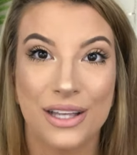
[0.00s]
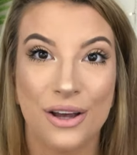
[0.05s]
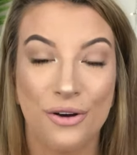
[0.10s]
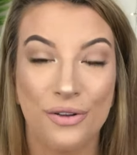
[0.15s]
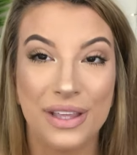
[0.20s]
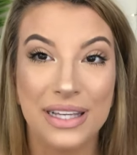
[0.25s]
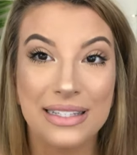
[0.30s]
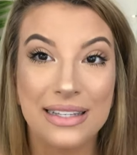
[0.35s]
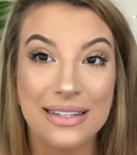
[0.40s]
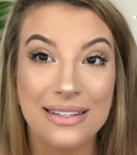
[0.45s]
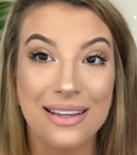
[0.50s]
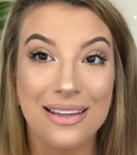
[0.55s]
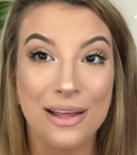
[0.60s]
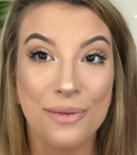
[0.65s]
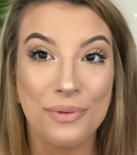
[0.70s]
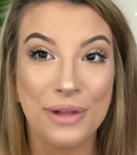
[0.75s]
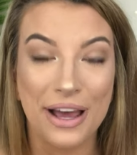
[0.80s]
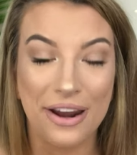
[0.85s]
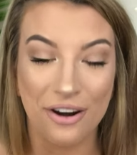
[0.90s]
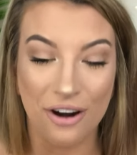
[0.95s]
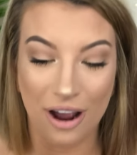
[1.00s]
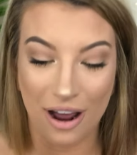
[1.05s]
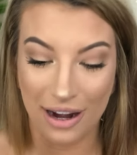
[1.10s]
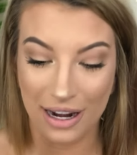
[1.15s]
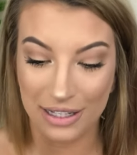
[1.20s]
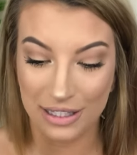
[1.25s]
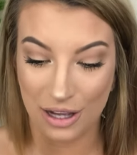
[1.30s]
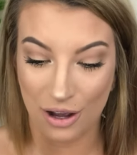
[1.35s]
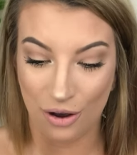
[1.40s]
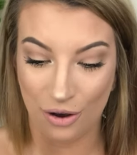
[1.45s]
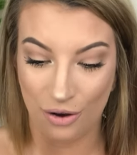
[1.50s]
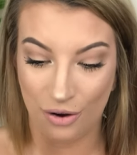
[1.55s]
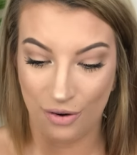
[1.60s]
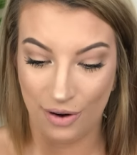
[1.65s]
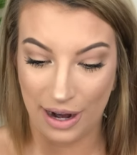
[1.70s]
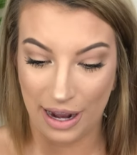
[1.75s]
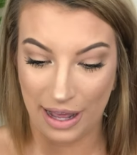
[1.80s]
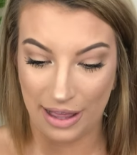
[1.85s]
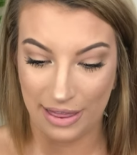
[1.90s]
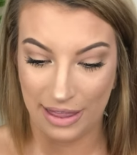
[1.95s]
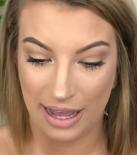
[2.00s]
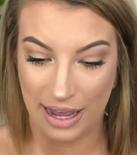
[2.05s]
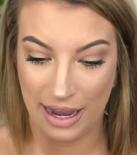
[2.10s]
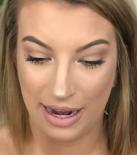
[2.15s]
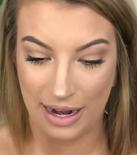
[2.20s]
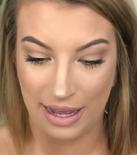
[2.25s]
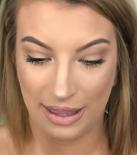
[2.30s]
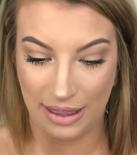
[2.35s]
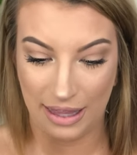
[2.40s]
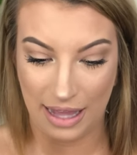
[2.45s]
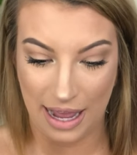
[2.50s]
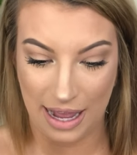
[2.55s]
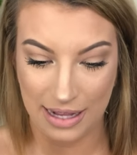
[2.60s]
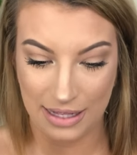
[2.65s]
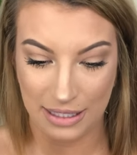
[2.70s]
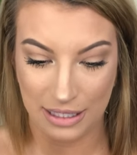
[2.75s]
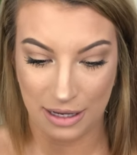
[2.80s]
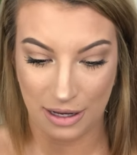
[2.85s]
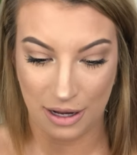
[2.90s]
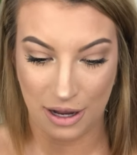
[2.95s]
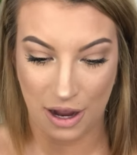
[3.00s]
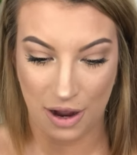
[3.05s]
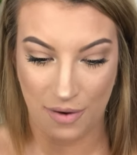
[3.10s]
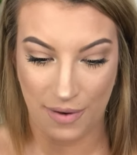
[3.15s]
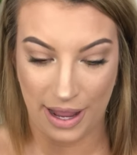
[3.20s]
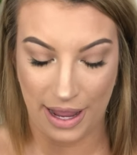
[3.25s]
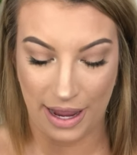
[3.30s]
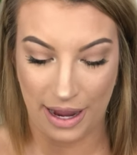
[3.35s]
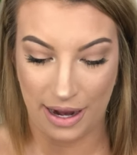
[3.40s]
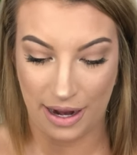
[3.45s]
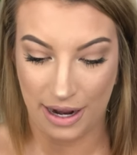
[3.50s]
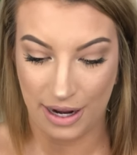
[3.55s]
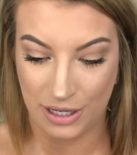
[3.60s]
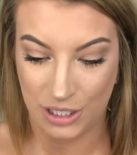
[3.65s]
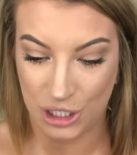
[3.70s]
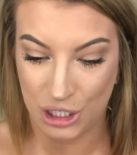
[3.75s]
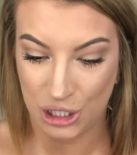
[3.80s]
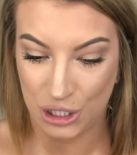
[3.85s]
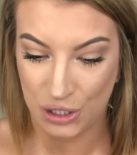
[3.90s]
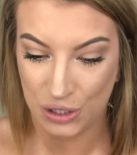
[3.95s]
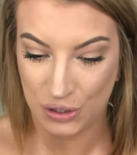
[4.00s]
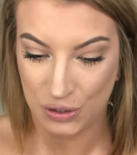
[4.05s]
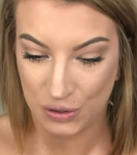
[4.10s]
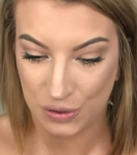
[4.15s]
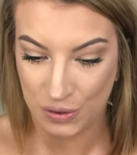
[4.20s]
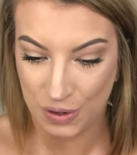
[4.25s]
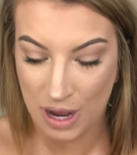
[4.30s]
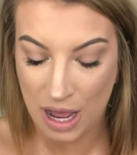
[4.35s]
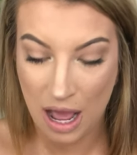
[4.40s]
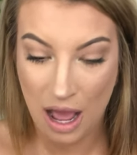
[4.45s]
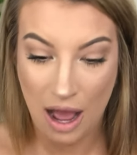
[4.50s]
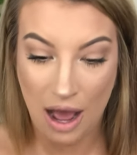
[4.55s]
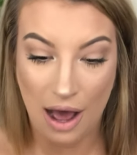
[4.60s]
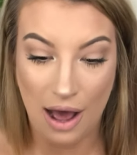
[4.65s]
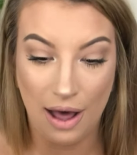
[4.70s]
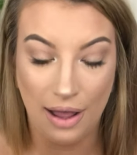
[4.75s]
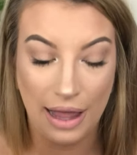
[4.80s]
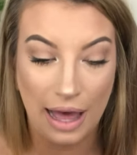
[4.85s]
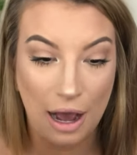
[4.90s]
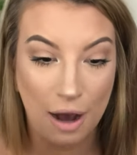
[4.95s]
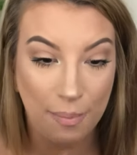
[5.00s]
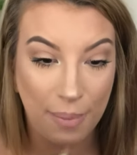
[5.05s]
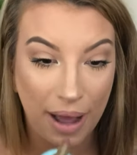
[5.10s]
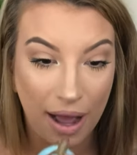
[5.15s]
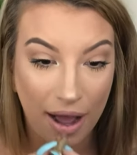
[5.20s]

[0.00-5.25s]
So this is a lip liner on its own, and then let's go in to All Out